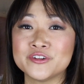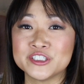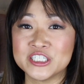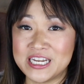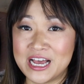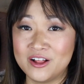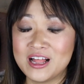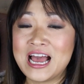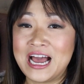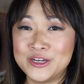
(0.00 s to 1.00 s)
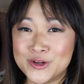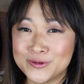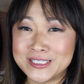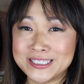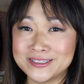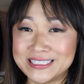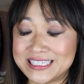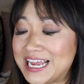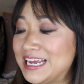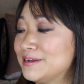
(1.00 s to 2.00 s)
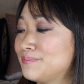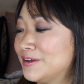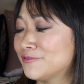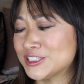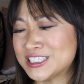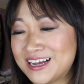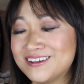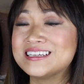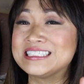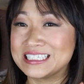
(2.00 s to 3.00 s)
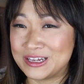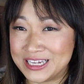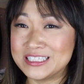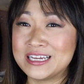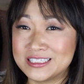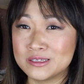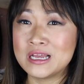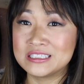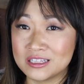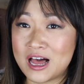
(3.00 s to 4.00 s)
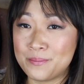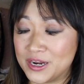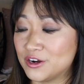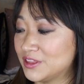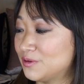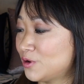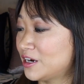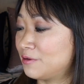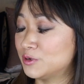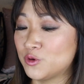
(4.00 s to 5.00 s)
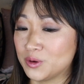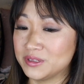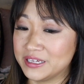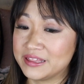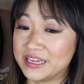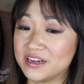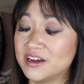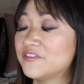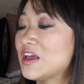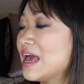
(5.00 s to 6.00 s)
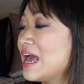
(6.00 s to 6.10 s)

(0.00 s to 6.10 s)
for Chanel. I know it's still insane, but for Chanel, it's a lot better than what I would normally think of.